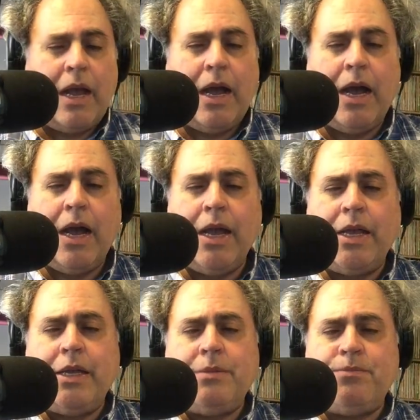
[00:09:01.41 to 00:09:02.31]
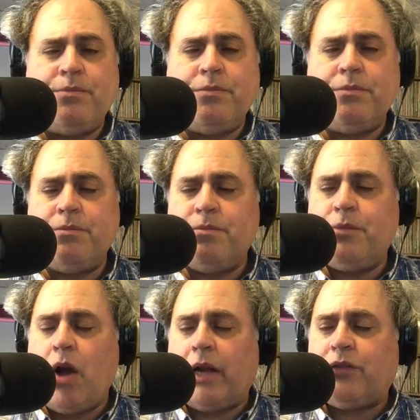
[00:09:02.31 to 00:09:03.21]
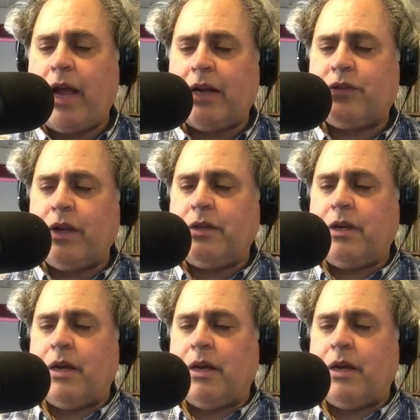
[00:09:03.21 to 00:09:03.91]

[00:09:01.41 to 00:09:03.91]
I contacted